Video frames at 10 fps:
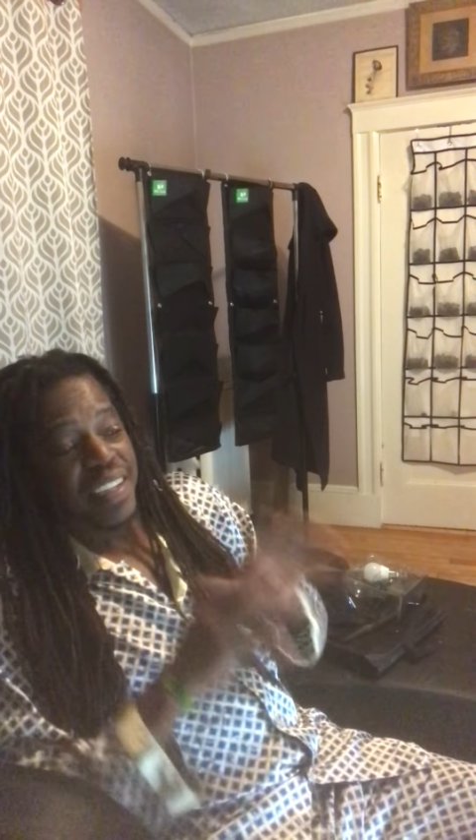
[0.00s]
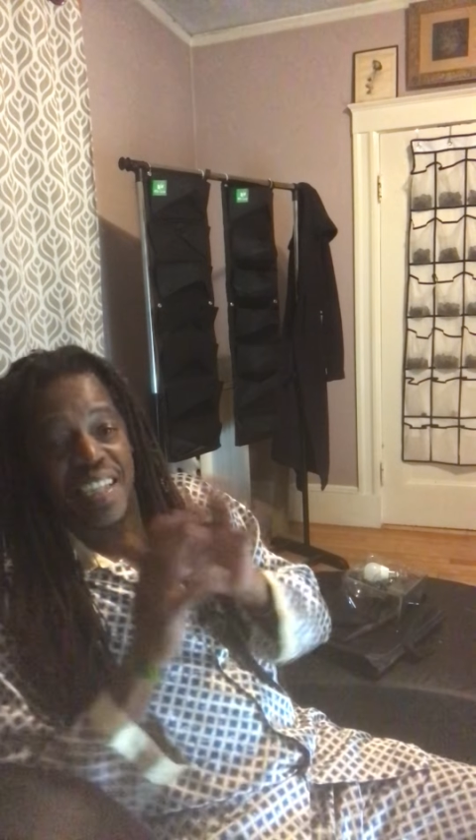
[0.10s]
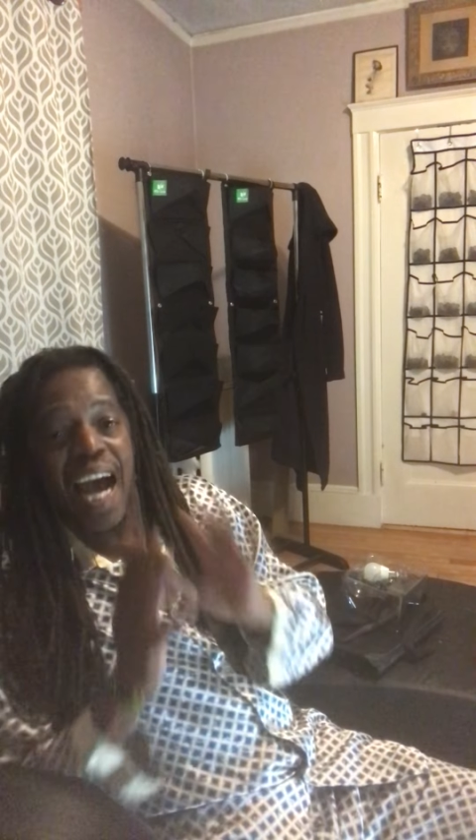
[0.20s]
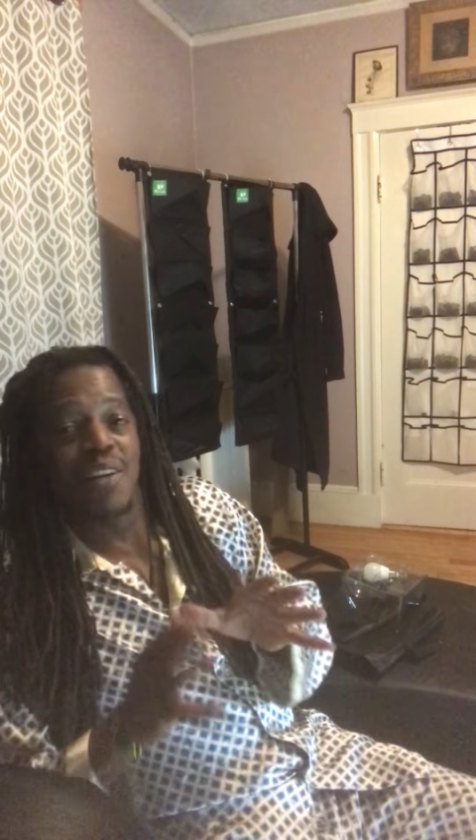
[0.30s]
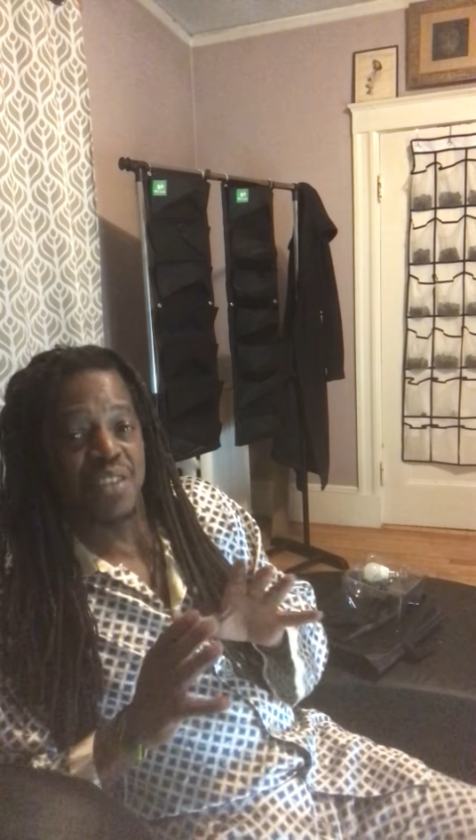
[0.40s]
The
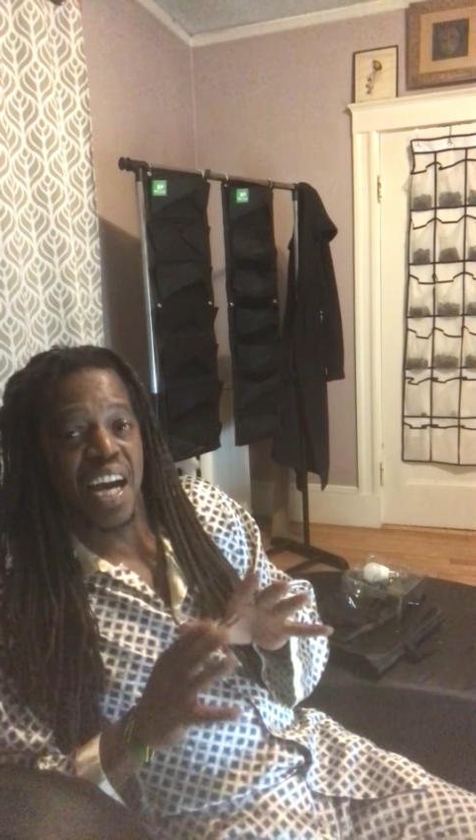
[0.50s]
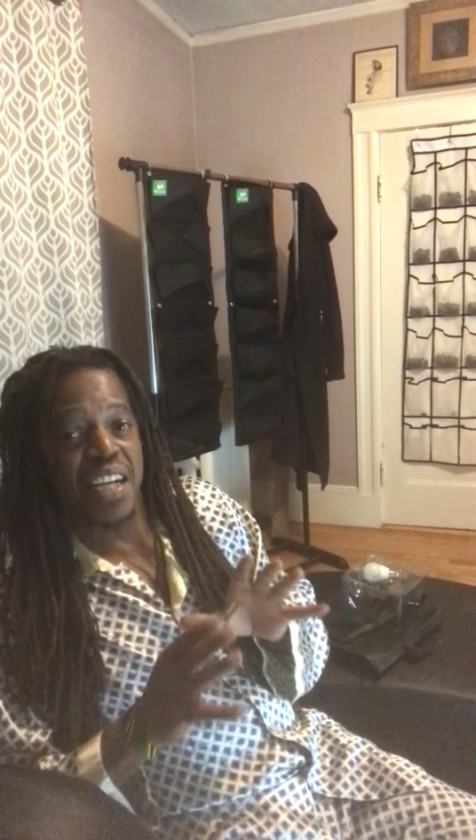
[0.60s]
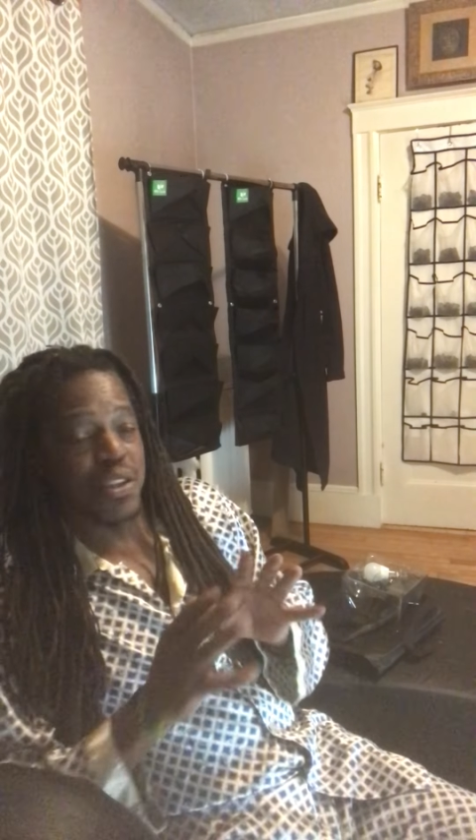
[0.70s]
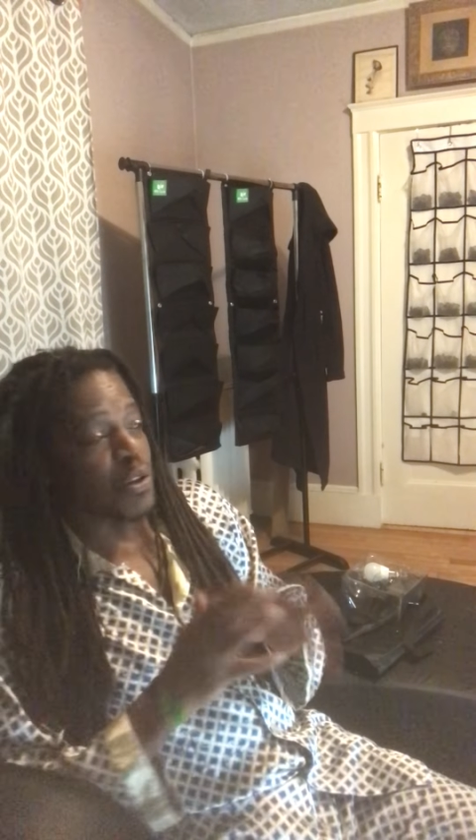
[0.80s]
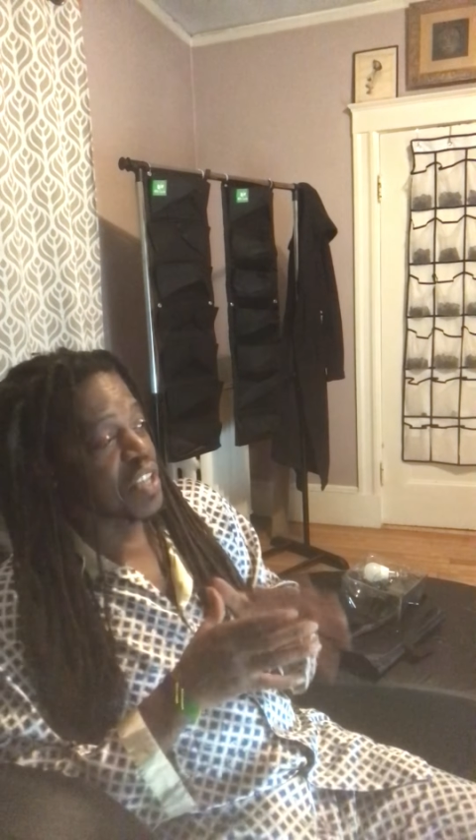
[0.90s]
downside
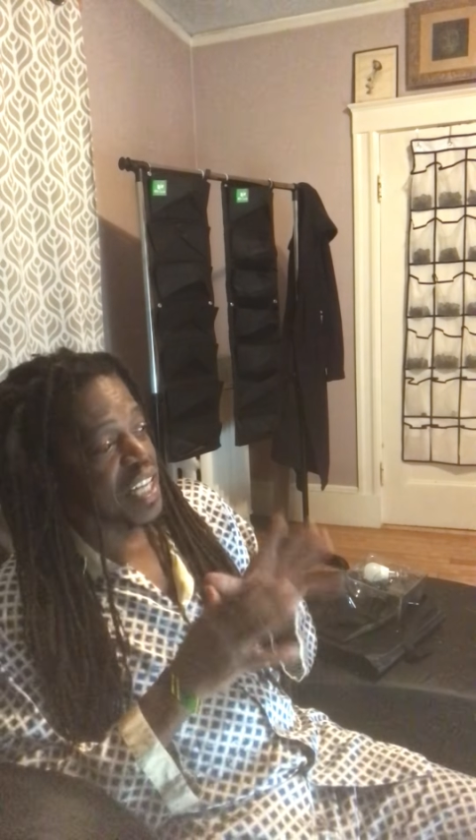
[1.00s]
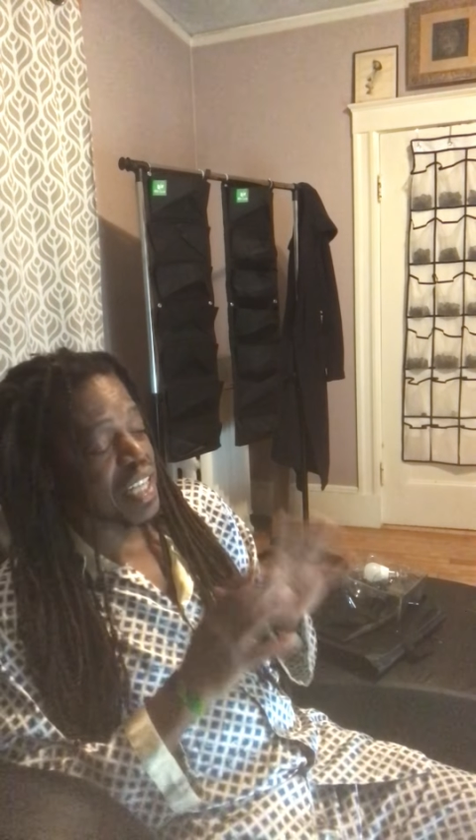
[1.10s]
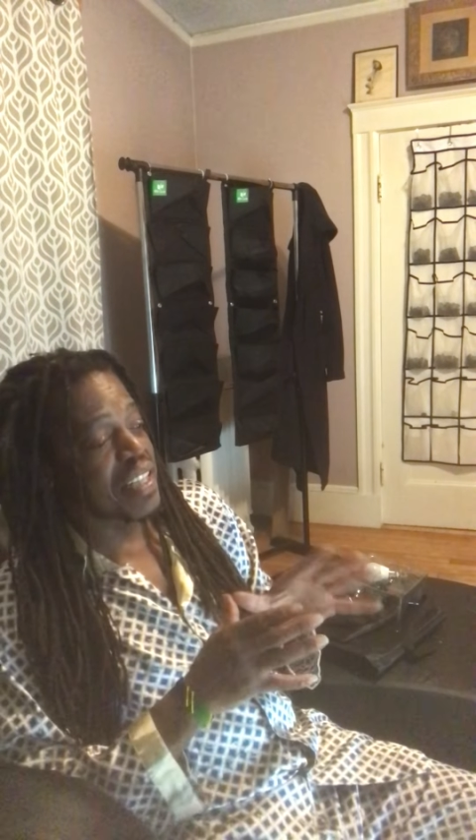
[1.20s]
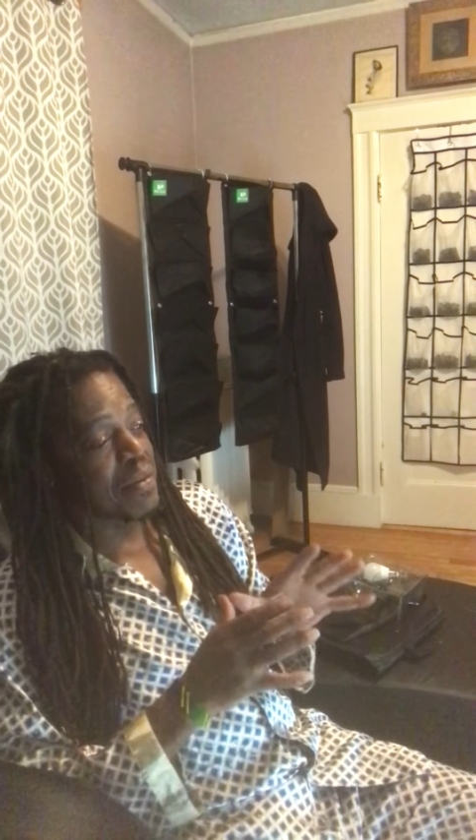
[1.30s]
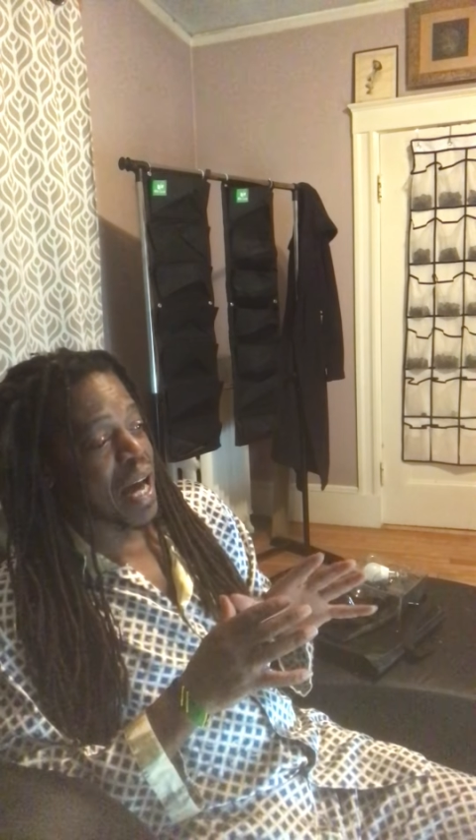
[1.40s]

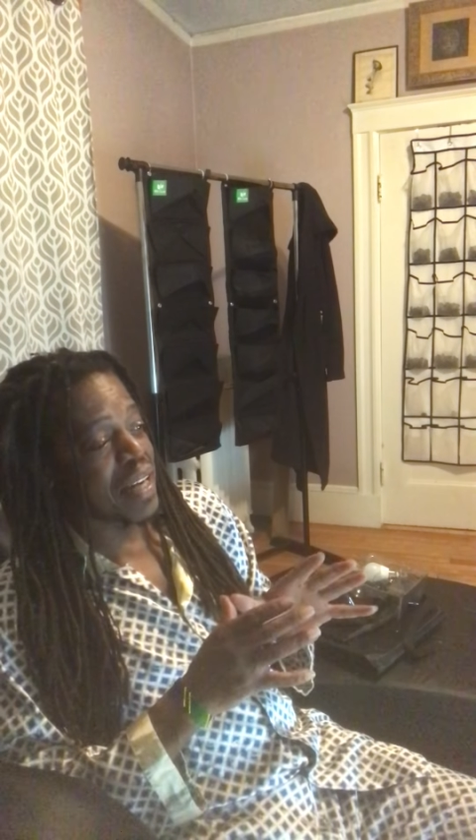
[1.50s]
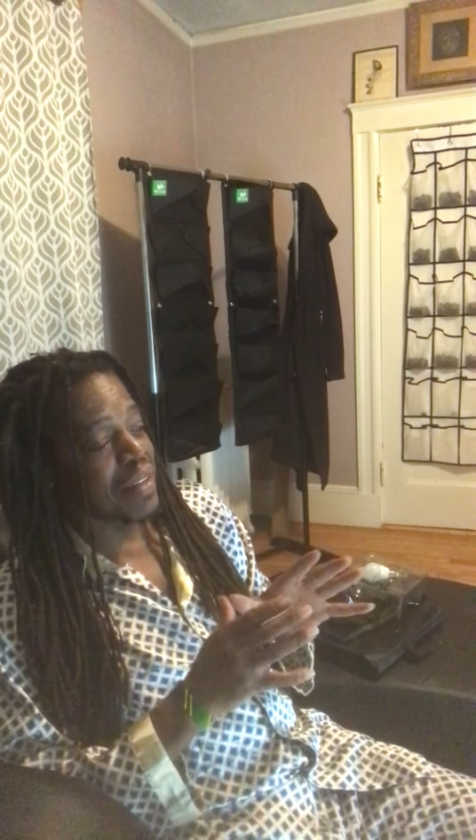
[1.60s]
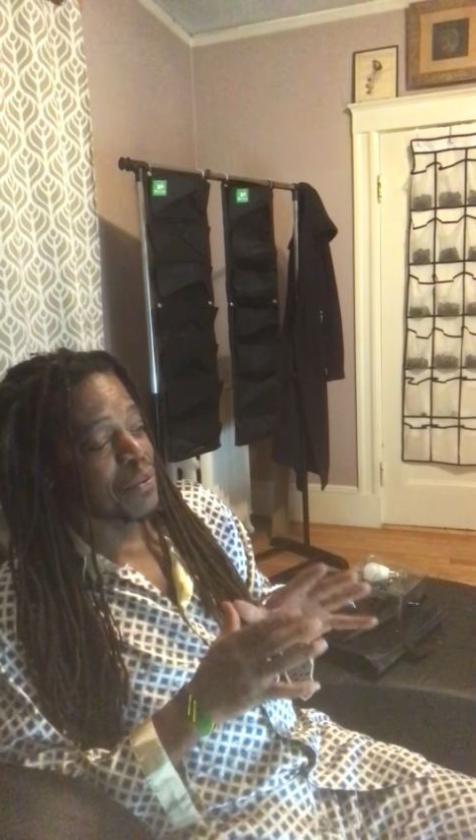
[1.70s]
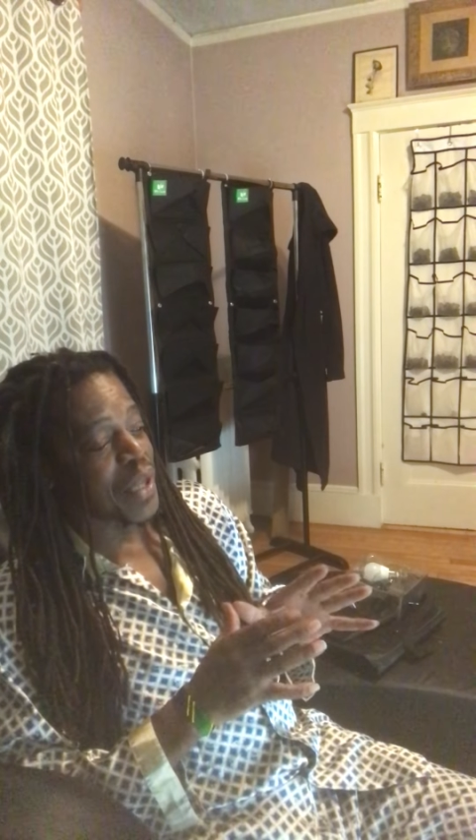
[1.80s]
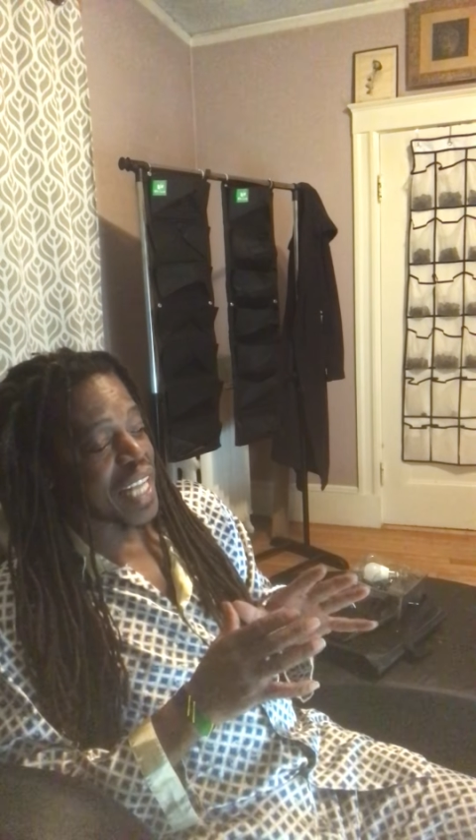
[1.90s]
associated is that
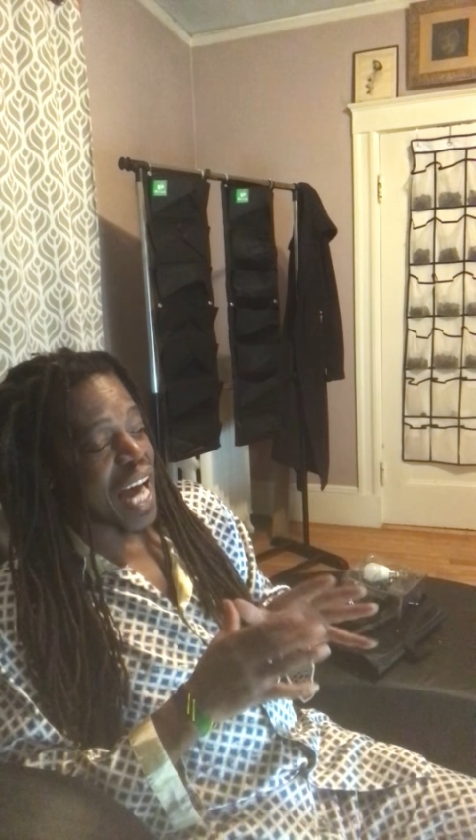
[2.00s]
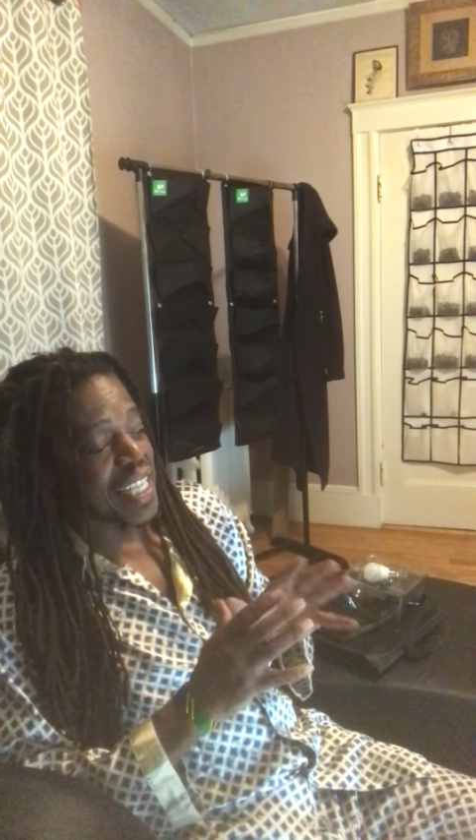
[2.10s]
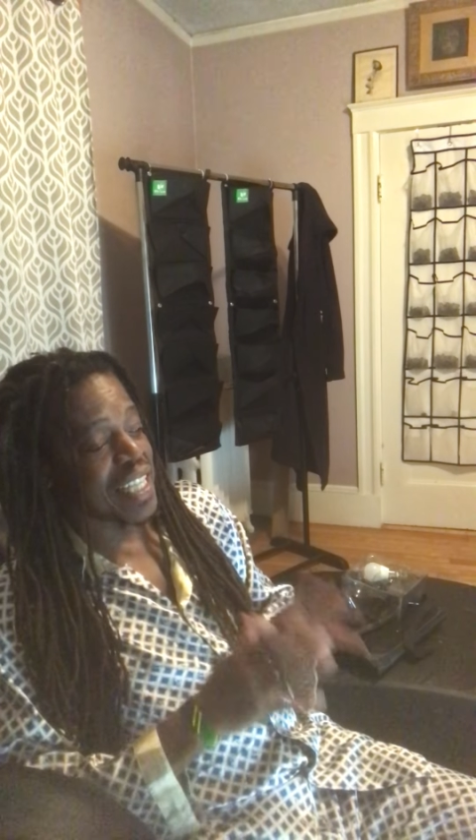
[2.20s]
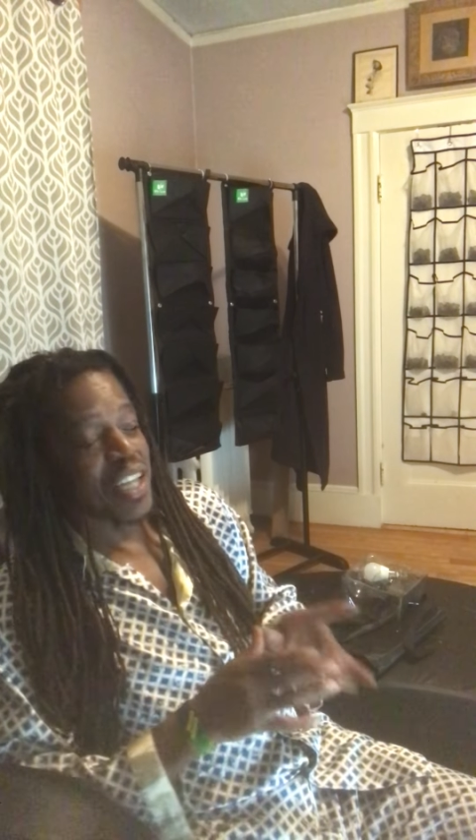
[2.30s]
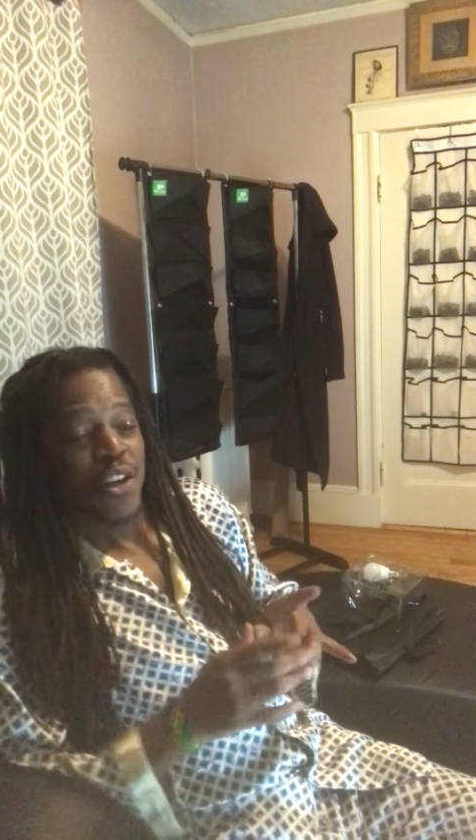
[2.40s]
with that
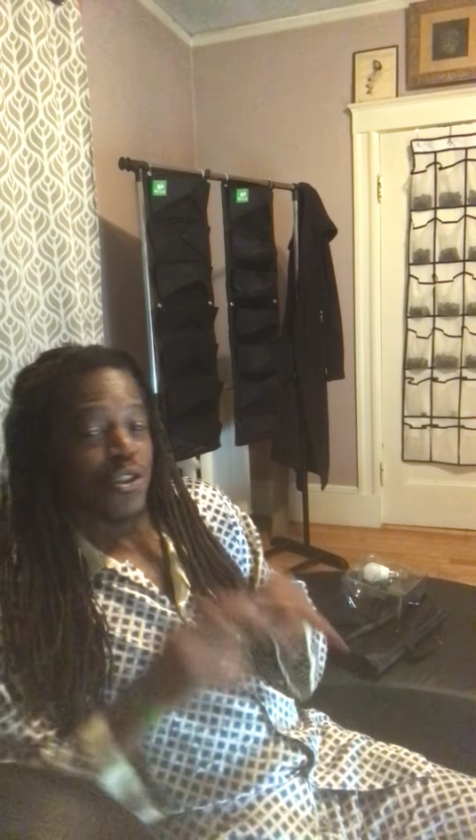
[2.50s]
is